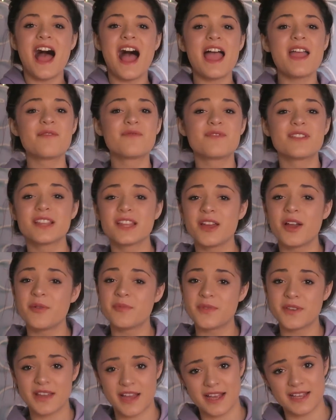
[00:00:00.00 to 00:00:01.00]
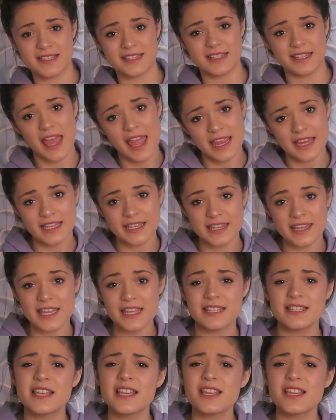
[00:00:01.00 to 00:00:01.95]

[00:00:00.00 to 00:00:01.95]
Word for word: I really hope you guys like this.